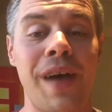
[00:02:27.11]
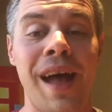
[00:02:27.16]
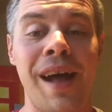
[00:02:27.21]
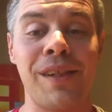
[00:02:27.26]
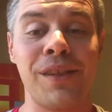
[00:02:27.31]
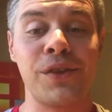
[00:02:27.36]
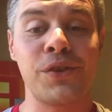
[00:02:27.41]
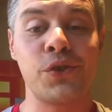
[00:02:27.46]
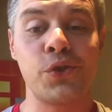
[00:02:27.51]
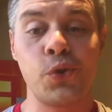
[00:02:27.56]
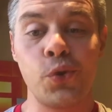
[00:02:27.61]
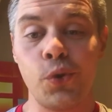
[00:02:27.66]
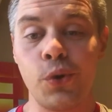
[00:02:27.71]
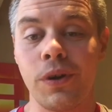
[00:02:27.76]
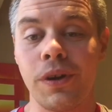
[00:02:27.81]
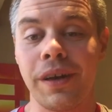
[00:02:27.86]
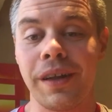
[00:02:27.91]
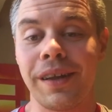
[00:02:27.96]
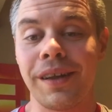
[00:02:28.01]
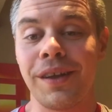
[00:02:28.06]
Alan
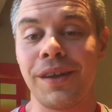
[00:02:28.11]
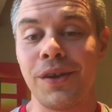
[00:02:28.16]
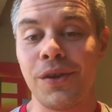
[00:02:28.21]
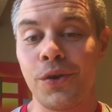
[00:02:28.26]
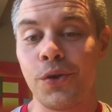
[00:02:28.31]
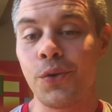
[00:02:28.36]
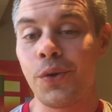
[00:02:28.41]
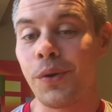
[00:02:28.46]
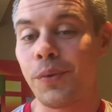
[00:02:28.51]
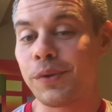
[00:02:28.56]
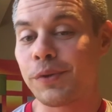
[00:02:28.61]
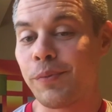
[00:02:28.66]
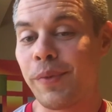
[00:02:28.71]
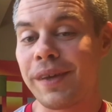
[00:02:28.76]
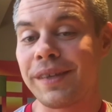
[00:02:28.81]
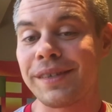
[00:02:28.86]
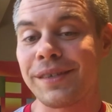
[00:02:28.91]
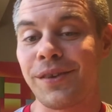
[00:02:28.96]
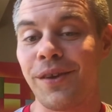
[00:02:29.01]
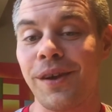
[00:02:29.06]
Turing, who it was
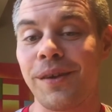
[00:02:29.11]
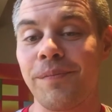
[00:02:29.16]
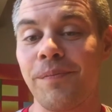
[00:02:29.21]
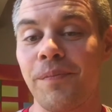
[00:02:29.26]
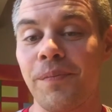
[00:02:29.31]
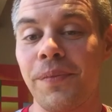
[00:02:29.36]
based on.